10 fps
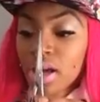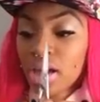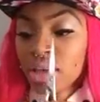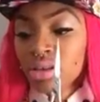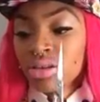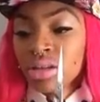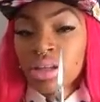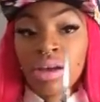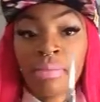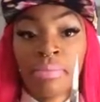and you'll
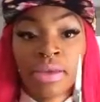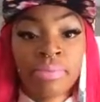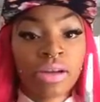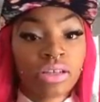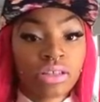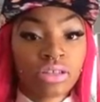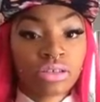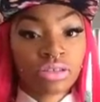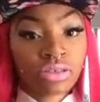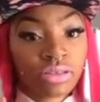need a big pair of
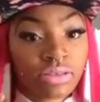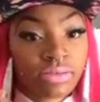scissors.